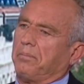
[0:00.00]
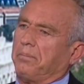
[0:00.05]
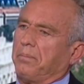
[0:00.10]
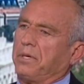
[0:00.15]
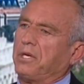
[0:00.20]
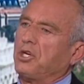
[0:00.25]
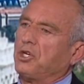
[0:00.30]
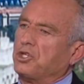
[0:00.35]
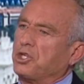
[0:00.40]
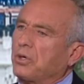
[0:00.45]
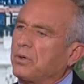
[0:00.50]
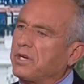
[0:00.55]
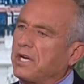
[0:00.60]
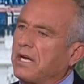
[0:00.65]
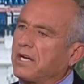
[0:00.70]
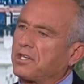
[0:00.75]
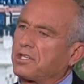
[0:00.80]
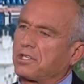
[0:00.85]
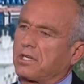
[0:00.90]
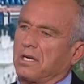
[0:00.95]
be
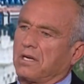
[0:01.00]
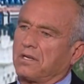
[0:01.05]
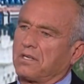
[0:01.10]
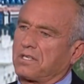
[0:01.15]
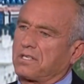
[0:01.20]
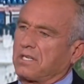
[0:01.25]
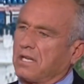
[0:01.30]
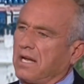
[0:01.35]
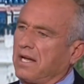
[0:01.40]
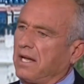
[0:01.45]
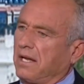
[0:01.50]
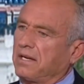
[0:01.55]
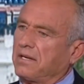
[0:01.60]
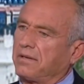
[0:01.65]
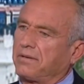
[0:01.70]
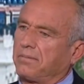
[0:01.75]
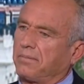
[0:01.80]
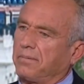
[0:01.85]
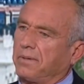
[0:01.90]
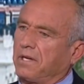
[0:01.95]
judicious
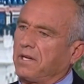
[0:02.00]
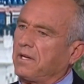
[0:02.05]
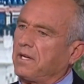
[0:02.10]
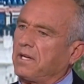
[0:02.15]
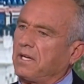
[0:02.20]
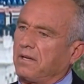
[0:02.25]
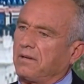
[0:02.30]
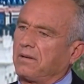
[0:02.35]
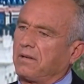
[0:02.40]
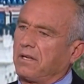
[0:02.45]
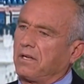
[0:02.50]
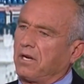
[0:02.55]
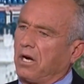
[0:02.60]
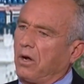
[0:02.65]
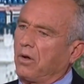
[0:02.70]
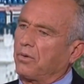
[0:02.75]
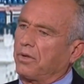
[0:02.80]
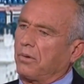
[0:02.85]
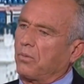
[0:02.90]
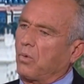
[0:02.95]
and be you
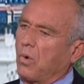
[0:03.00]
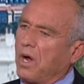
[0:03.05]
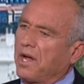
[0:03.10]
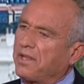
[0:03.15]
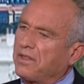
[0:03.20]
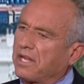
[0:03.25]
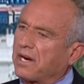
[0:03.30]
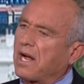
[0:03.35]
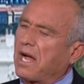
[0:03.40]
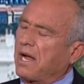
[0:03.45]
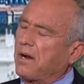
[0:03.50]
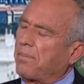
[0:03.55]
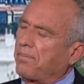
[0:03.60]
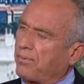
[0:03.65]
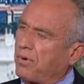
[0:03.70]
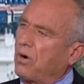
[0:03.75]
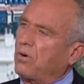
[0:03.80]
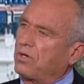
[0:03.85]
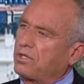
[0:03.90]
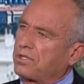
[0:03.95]
know the way that I
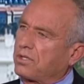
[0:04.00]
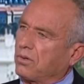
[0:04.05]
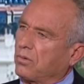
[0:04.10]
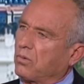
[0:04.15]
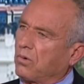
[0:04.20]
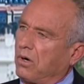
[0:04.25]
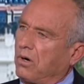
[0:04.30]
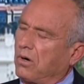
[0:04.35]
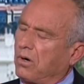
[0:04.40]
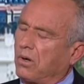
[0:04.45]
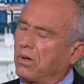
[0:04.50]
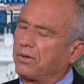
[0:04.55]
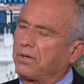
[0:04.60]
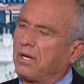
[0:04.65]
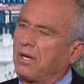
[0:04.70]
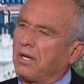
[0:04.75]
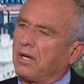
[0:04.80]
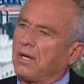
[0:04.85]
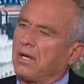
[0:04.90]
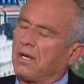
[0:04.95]
approach the world.
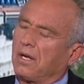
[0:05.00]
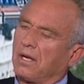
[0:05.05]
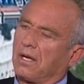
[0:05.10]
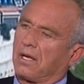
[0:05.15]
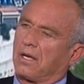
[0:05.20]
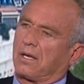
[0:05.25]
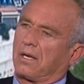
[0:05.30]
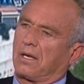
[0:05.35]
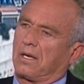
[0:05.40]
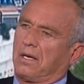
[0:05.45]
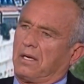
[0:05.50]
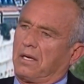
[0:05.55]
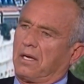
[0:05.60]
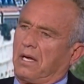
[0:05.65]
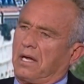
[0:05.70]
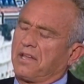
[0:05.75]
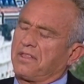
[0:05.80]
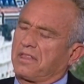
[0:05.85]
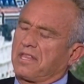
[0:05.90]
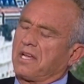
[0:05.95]

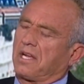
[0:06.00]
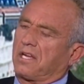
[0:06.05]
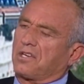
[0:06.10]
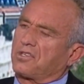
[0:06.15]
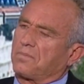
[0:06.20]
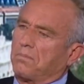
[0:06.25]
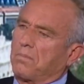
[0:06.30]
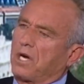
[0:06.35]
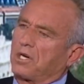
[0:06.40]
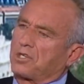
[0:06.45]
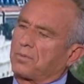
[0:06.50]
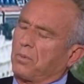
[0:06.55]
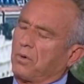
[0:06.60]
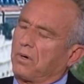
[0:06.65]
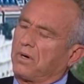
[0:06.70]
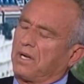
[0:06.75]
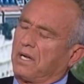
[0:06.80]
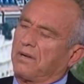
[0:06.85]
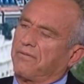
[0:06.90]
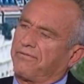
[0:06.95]
I think is much
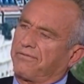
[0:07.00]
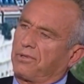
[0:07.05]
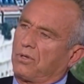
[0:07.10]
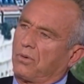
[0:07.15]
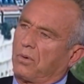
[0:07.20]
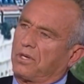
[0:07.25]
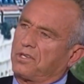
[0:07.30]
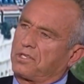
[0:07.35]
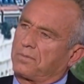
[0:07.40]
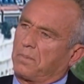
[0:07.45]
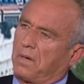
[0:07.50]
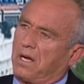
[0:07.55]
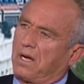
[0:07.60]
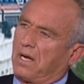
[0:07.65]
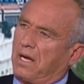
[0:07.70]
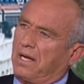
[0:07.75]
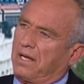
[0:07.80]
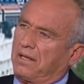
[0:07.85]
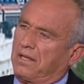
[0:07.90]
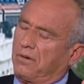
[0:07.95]
more influenced
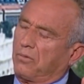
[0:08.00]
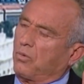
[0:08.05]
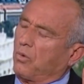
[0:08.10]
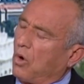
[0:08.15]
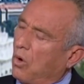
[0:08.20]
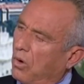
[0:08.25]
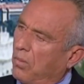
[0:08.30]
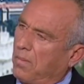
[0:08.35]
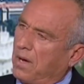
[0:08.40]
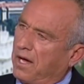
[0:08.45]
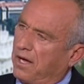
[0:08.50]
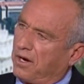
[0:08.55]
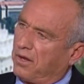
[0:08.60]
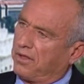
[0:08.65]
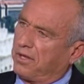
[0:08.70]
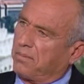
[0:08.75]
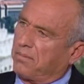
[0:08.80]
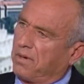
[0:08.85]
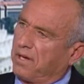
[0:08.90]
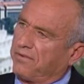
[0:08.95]
by the role model
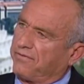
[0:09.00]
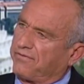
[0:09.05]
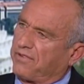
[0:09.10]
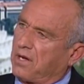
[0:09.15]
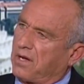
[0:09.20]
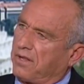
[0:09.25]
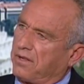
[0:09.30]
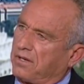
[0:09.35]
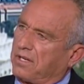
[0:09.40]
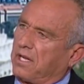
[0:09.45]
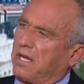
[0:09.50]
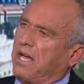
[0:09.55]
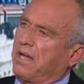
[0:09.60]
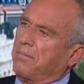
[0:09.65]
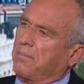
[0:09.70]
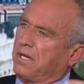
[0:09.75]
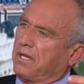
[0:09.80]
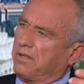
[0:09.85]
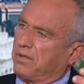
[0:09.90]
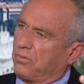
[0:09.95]
that my father gave
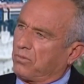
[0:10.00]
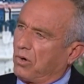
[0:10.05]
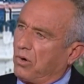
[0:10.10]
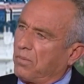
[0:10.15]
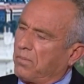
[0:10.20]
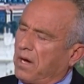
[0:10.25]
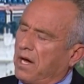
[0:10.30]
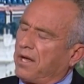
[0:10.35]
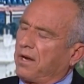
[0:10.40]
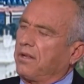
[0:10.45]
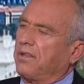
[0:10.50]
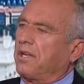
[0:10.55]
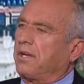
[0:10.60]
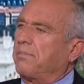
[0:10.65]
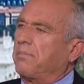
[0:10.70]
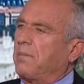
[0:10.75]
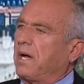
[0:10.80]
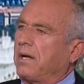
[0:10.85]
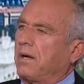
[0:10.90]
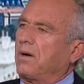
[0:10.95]
me, the role model
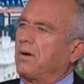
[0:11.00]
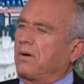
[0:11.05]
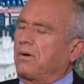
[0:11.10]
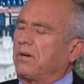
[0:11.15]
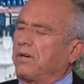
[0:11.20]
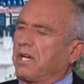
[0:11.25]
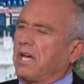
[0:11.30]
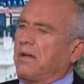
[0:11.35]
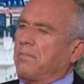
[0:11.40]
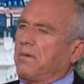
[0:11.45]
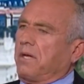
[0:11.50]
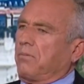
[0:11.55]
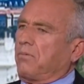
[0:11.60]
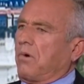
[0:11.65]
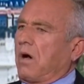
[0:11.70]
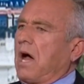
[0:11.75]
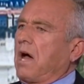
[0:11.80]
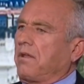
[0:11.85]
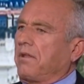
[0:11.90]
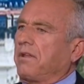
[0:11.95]
that my uncle gave me,
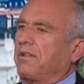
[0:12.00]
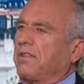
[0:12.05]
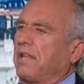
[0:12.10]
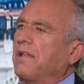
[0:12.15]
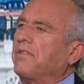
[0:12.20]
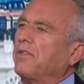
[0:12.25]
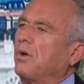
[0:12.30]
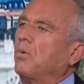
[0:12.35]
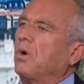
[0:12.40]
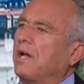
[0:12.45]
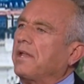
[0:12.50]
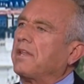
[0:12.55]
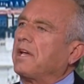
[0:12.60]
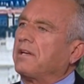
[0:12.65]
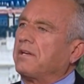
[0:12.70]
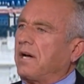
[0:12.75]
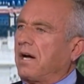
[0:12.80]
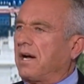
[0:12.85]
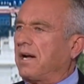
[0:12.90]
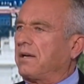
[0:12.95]
rather than the way they
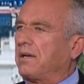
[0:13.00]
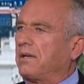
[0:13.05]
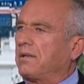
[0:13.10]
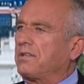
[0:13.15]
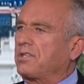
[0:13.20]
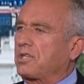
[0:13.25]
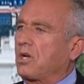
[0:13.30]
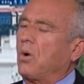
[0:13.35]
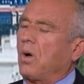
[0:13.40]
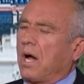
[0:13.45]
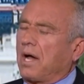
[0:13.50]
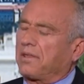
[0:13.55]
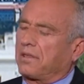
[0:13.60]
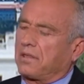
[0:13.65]
died. So I